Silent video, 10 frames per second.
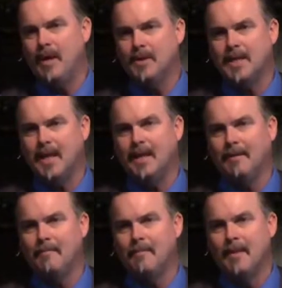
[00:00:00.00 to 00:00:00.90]
are taking.
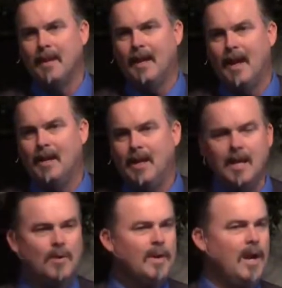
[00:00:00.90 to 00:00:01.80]
And
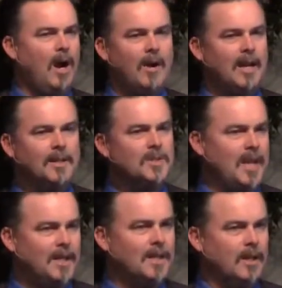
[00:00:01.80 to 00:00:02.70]
here we are in
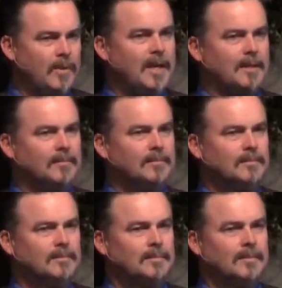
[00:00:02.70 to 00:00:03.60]
Santa Clarita.
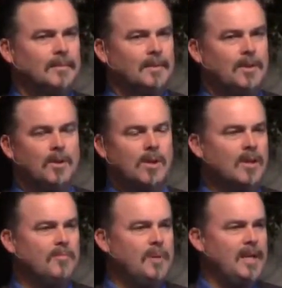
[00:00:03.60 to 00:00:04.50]
You could
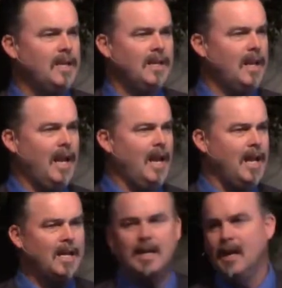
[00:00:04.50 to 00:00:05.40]
have been
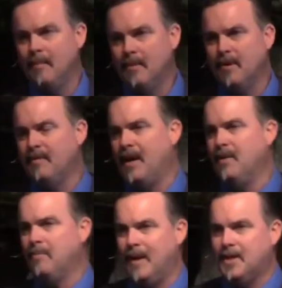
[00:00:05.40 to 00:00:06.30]
any number of
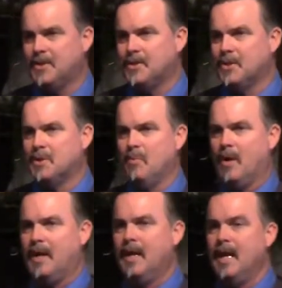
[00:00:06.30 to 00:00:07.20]
other places this
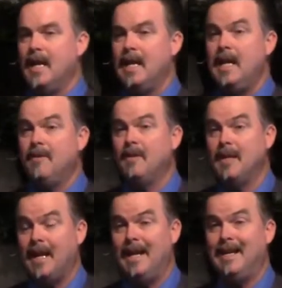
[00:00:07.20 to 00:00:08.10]
morning, even
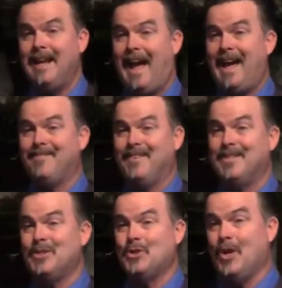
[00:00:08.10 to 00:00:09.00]
in
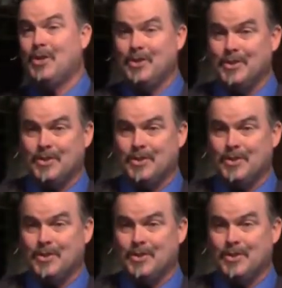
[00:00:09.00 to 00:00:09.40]
Adventist churches.